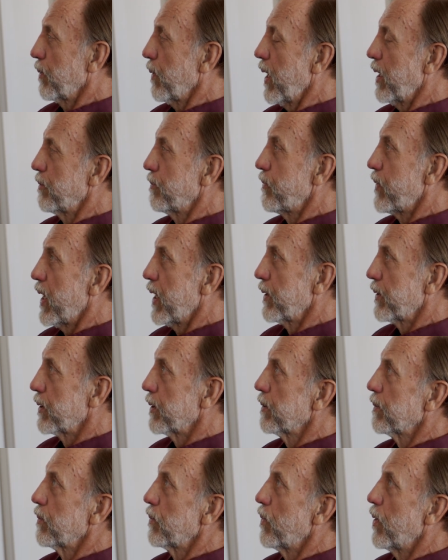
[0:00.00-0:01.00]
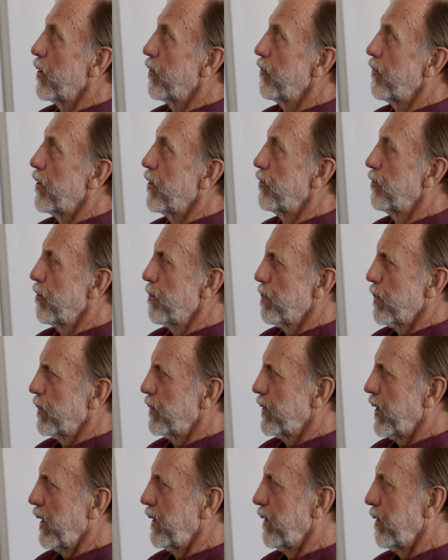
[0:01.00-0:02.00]
grandfather was the
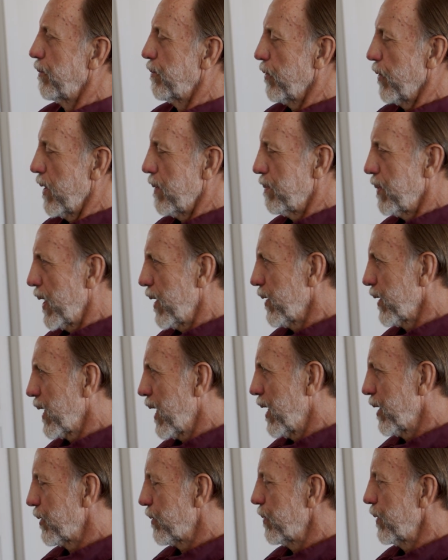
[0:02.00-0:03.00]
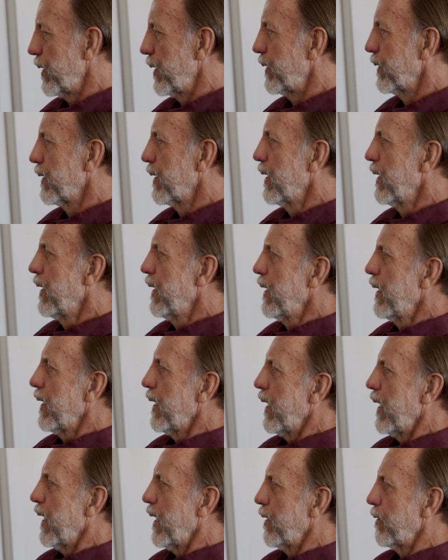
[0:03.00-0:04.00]
superintendent for Empire Concrete
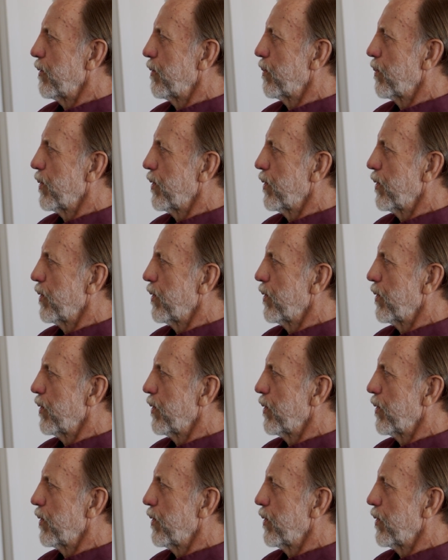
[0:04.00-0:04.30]
and